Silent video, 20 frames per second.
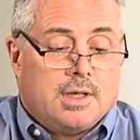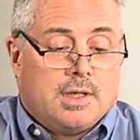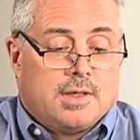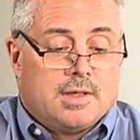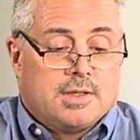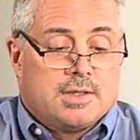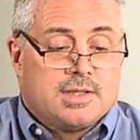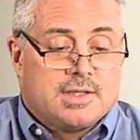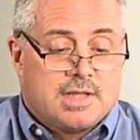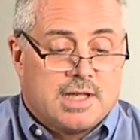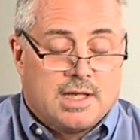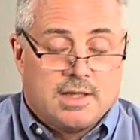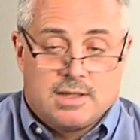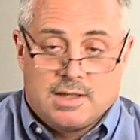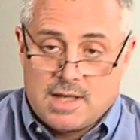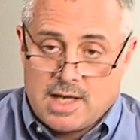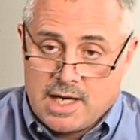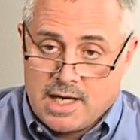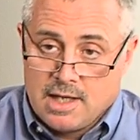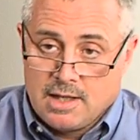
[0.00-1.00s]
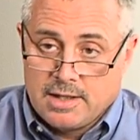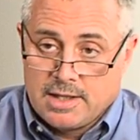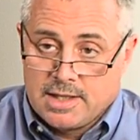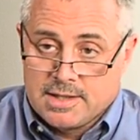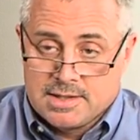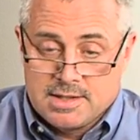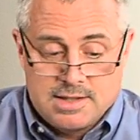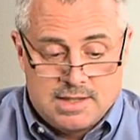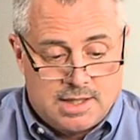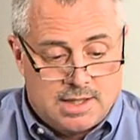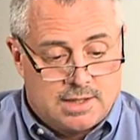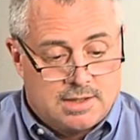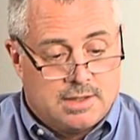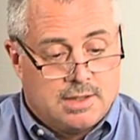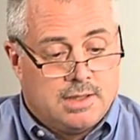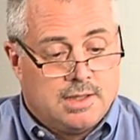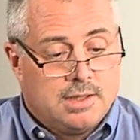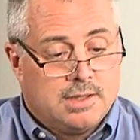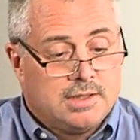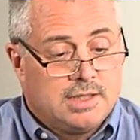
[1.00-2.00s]
Send A L S in
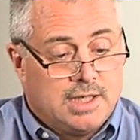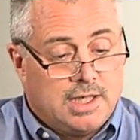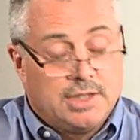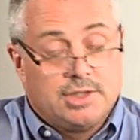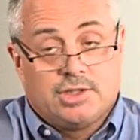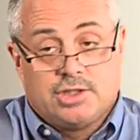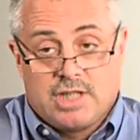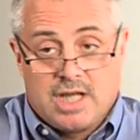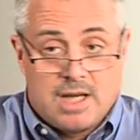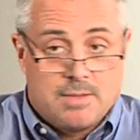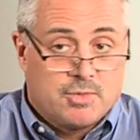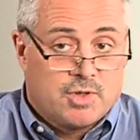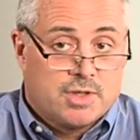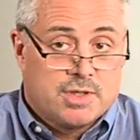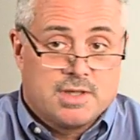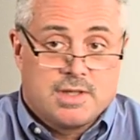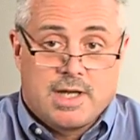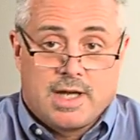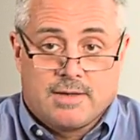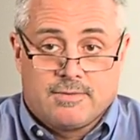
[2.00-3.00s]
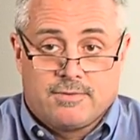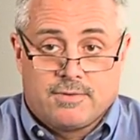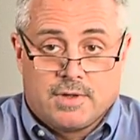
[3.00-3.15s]
to each chamber, like for